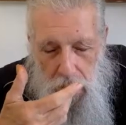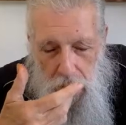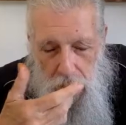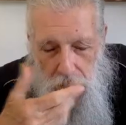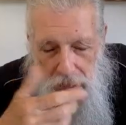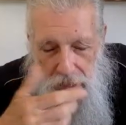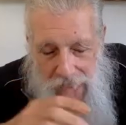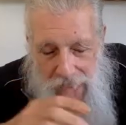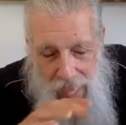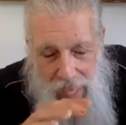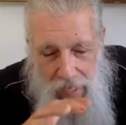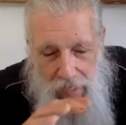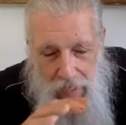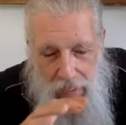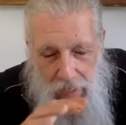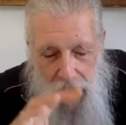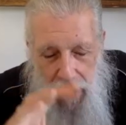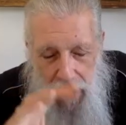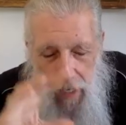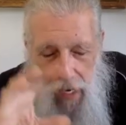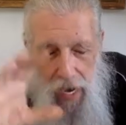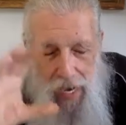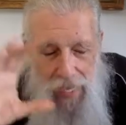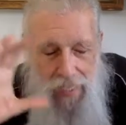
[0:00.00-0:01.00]
Then
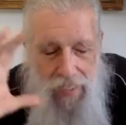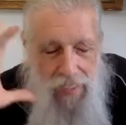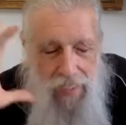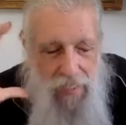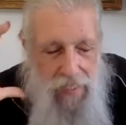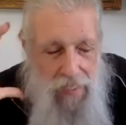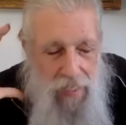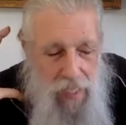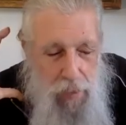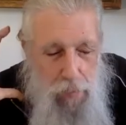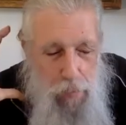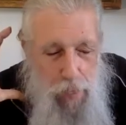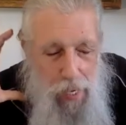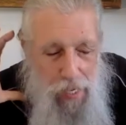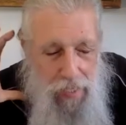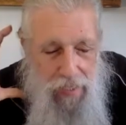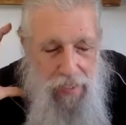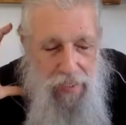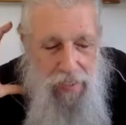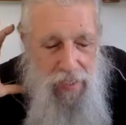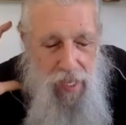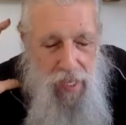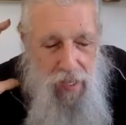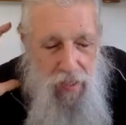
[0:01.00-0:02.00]
I see
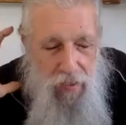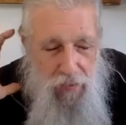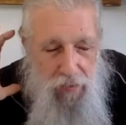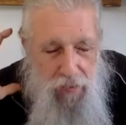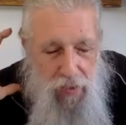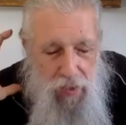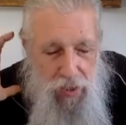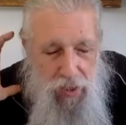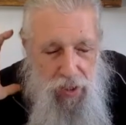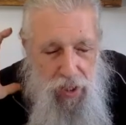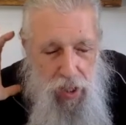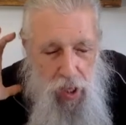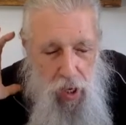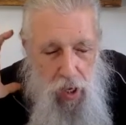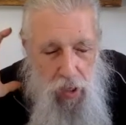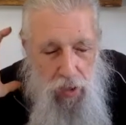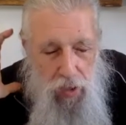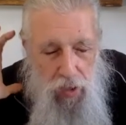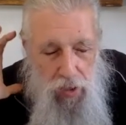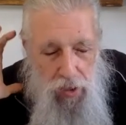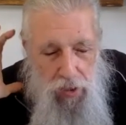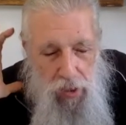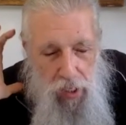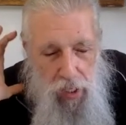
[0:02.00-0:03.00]
myself as the
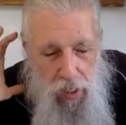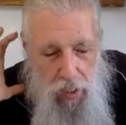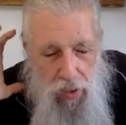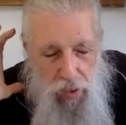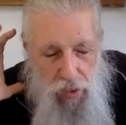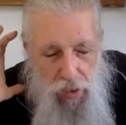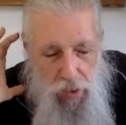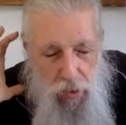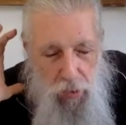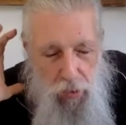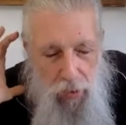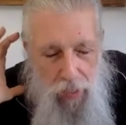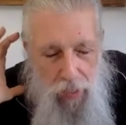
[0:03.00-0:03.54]
unchanging